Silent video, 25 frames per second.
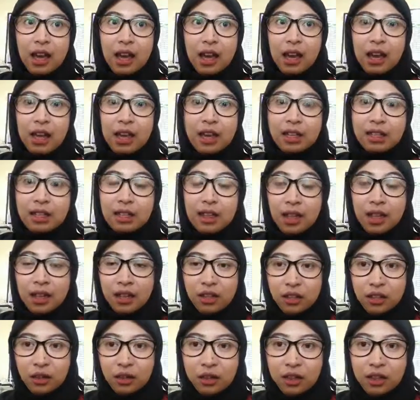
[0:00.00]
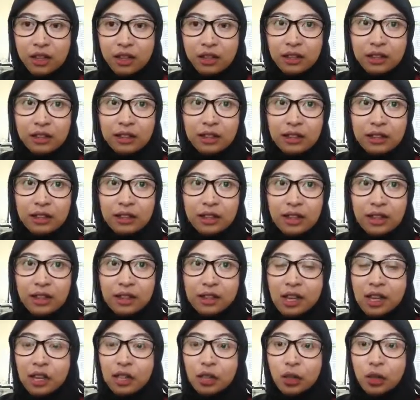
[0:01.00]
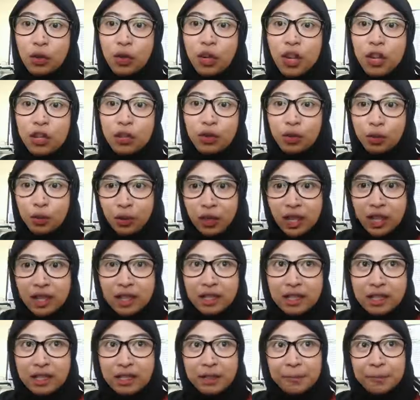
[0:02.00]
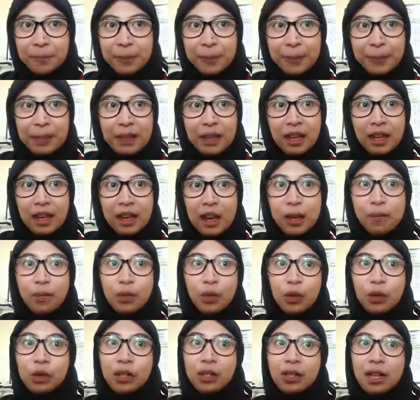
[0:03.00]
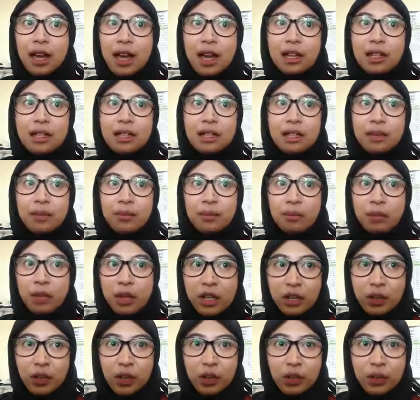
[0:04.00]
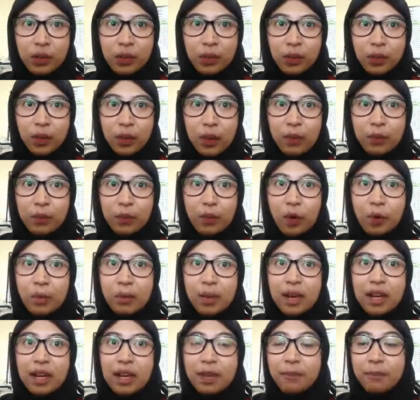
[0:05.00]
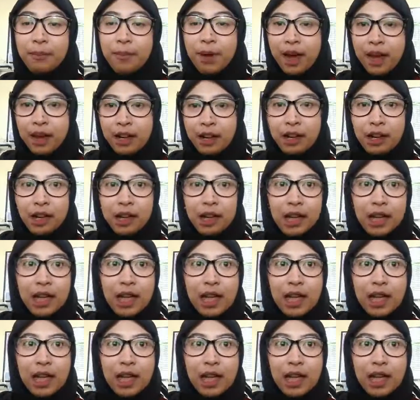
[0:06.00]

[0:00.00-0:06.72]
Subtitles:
Anglo Saxon and Jutes, came to seize Britons from Roman Empire.